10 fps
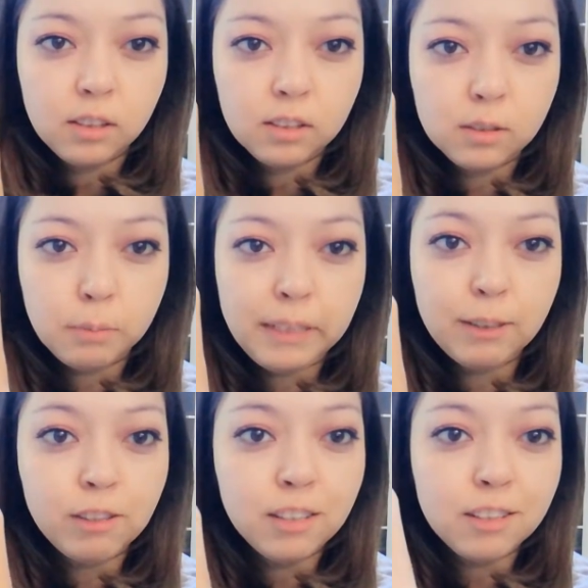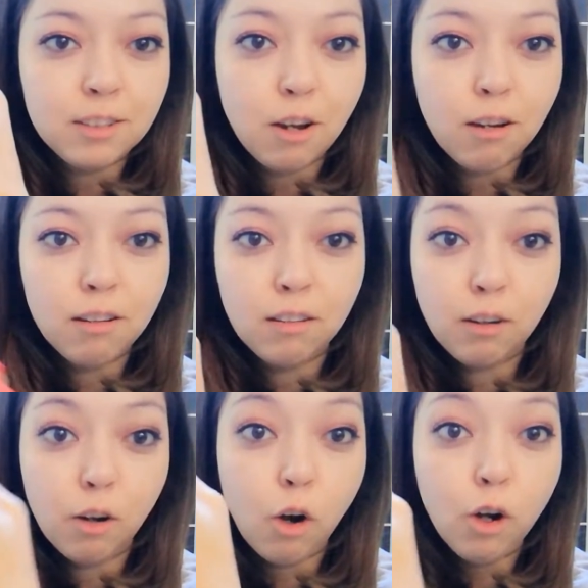smear it
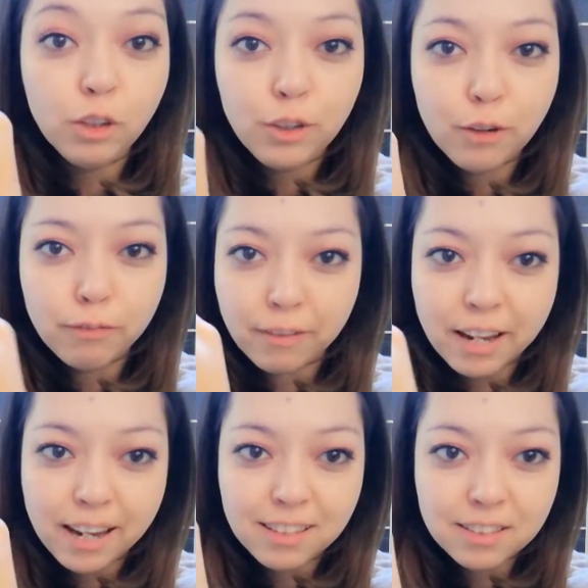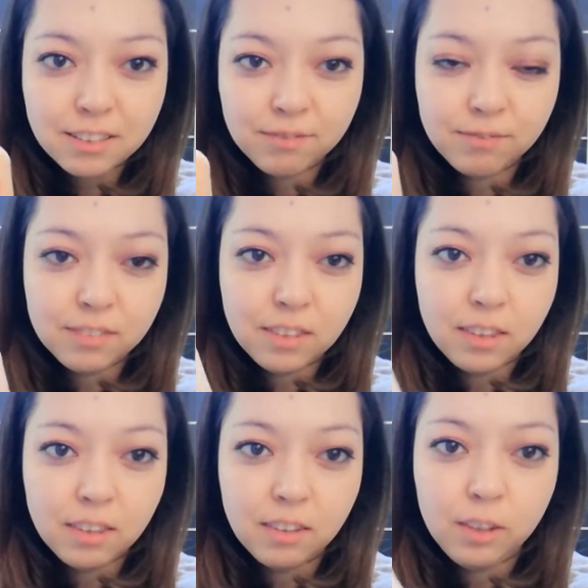on your face,
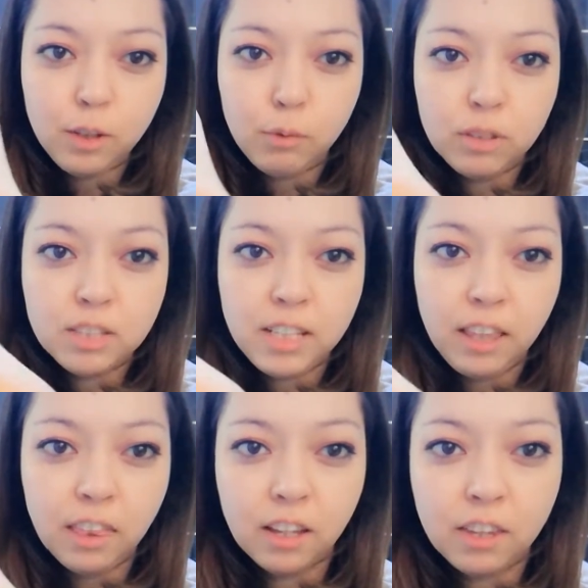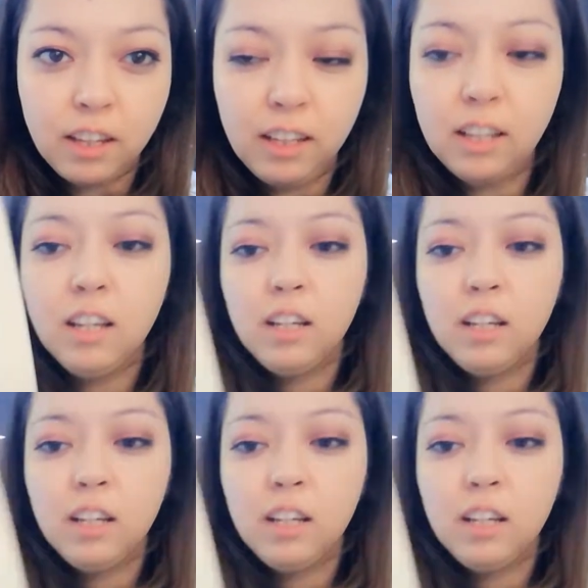you will see nothing.